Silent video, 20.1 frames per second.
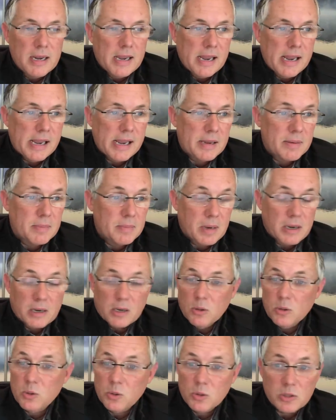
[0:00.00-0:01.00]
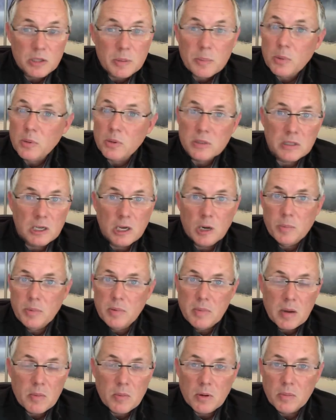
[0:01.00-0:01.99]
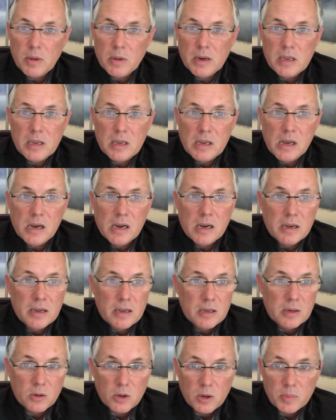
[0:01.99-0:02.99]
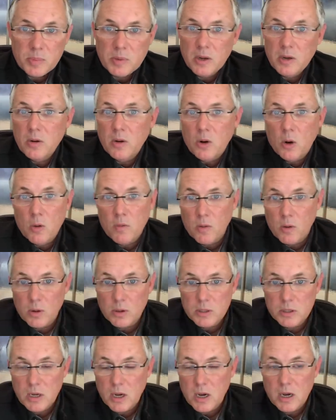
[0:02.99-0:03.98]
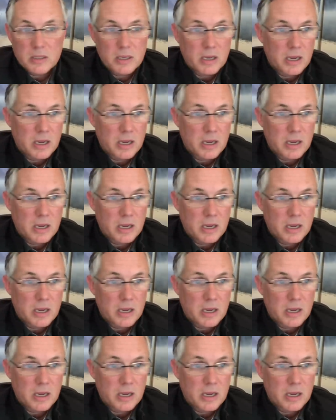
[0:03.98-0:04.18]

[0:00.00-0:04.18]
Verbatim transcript: and my goal is real simple, is to help you make more money in crypto, overall stocks.